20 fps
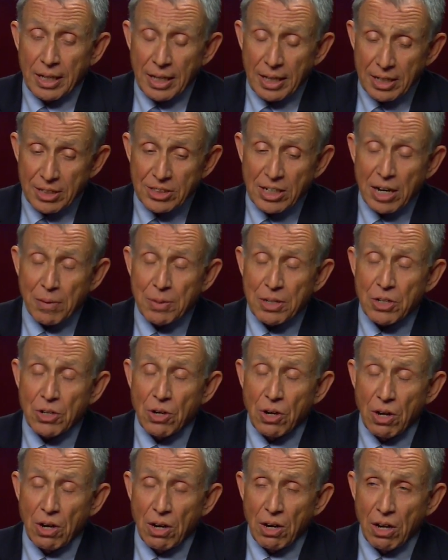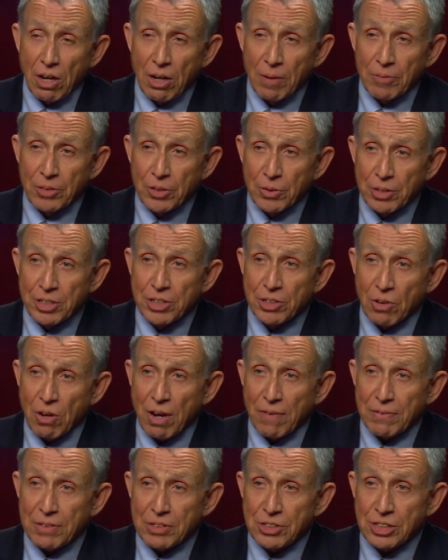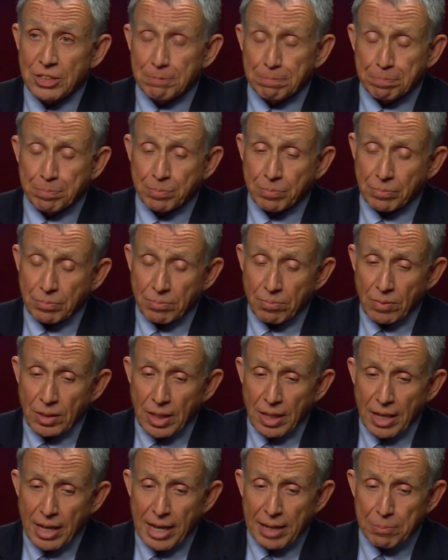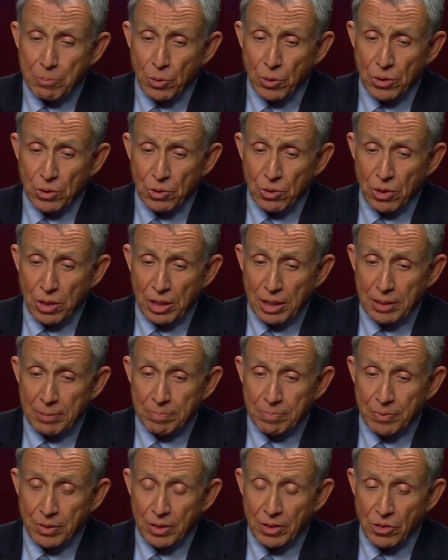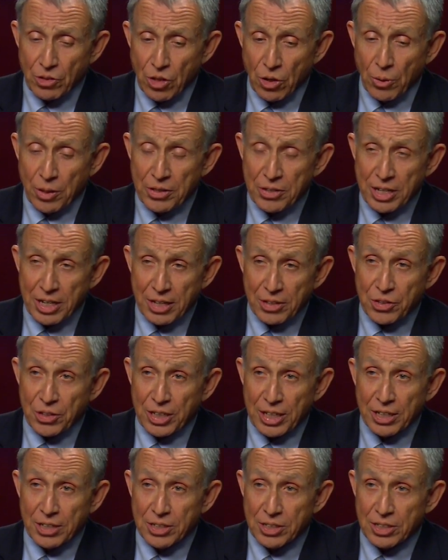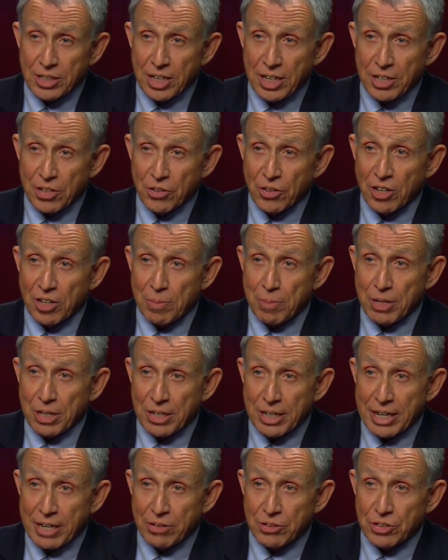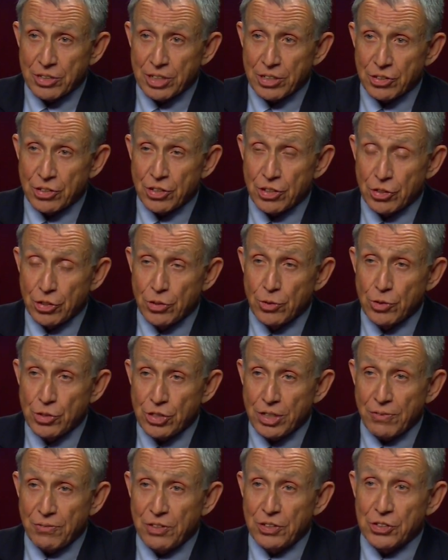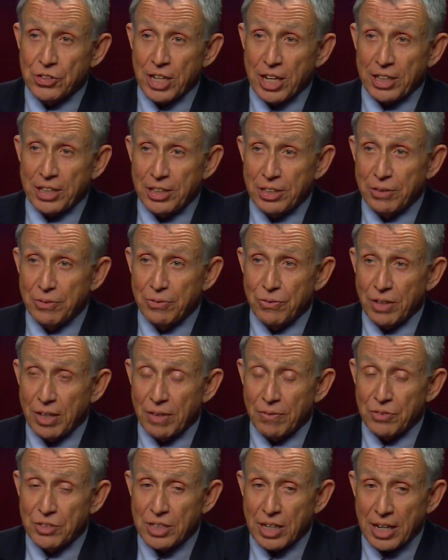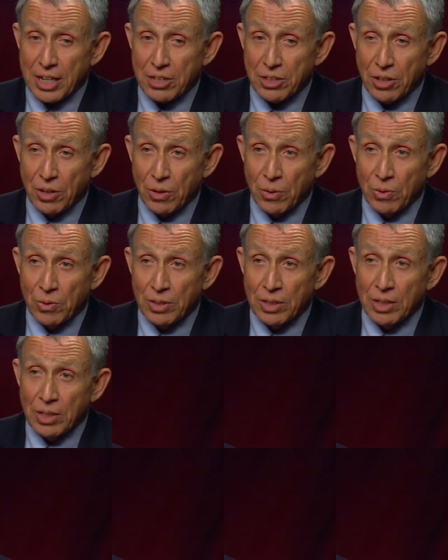And as I recall, you're in your office at Motorola, knowing that at the end of the day, you're going to be announced as the new chief executive of Tyco,